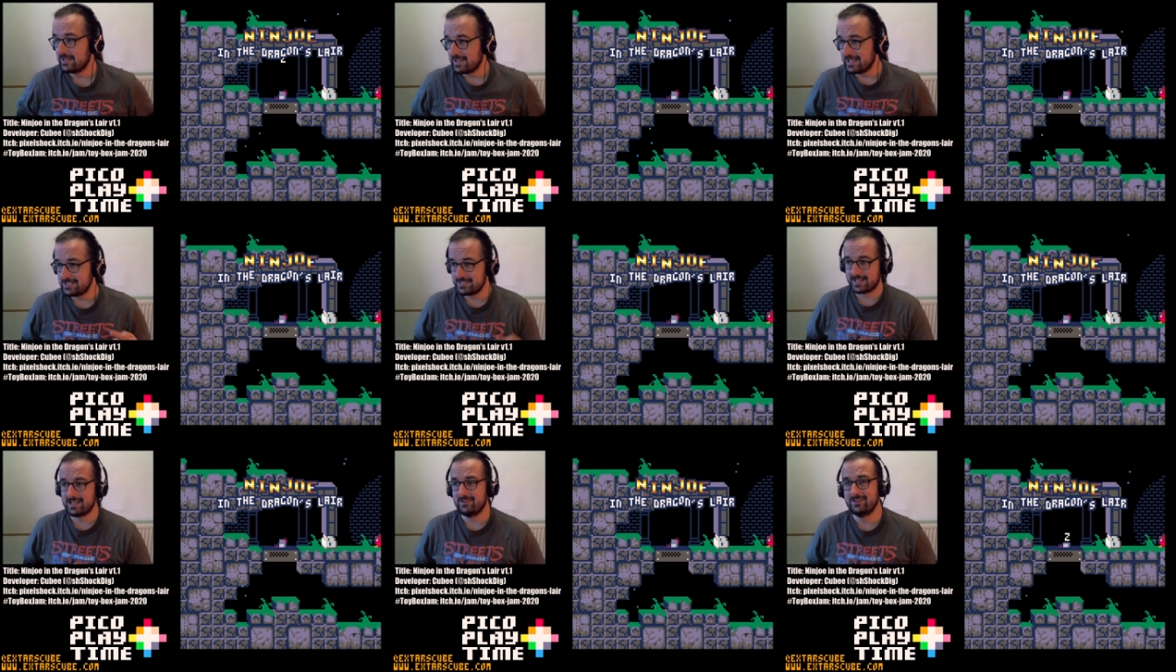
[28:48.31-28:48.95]
and
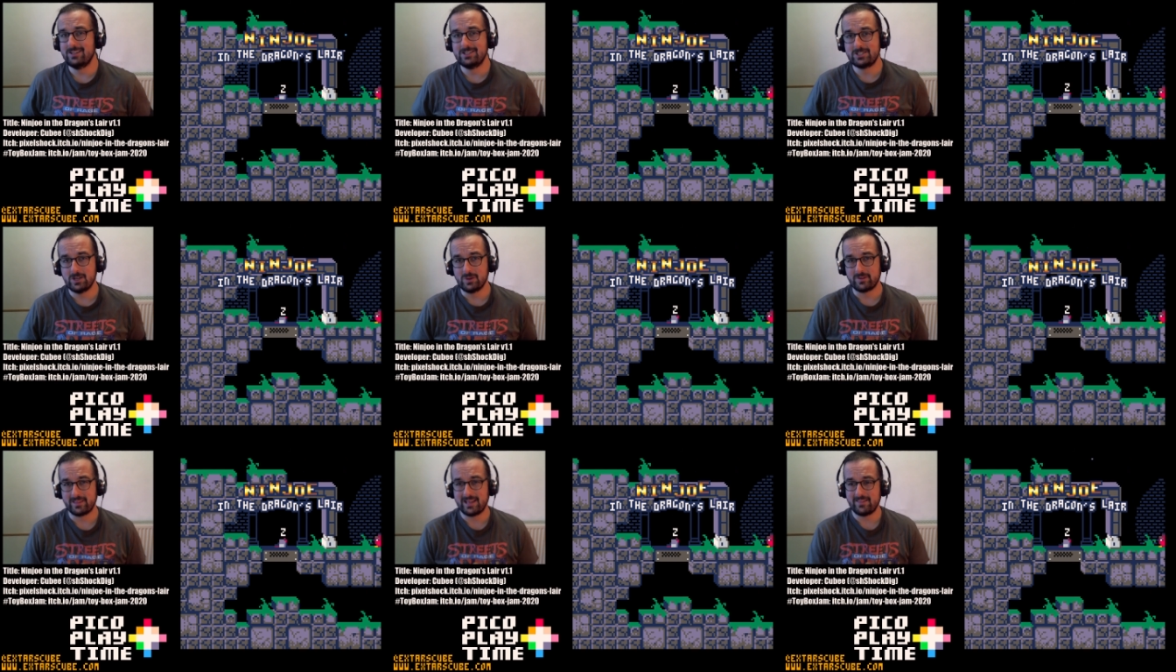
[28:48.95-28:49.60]
check out
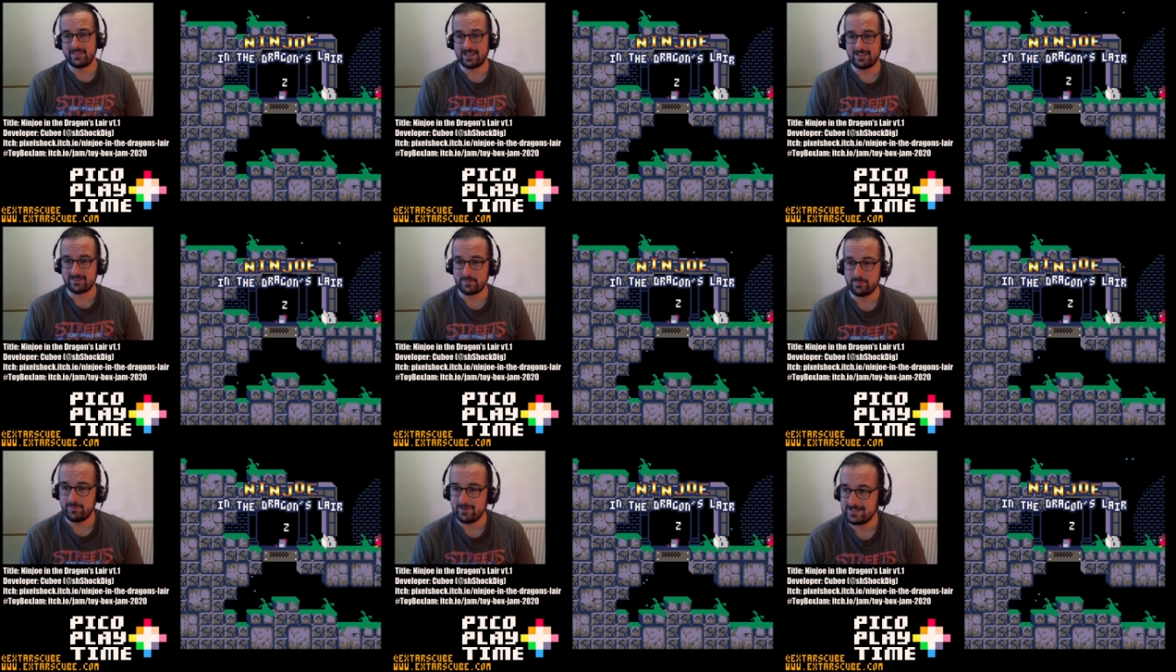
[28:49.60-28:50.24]
Ninjoe, because I think it's
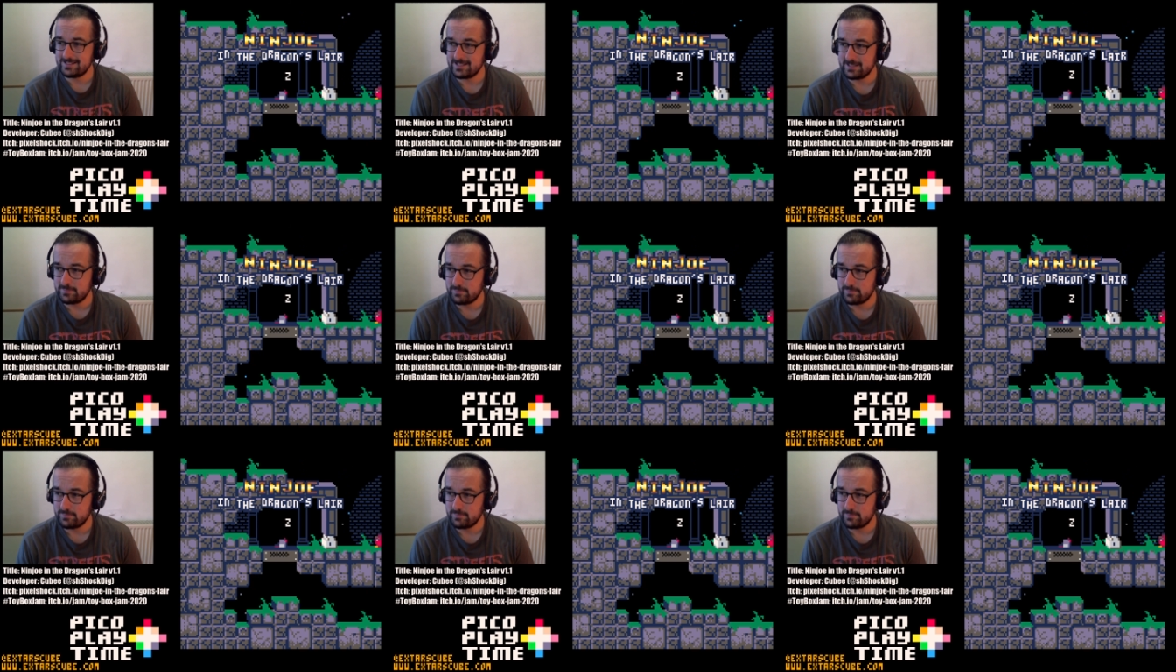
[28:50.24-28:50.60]
a pretty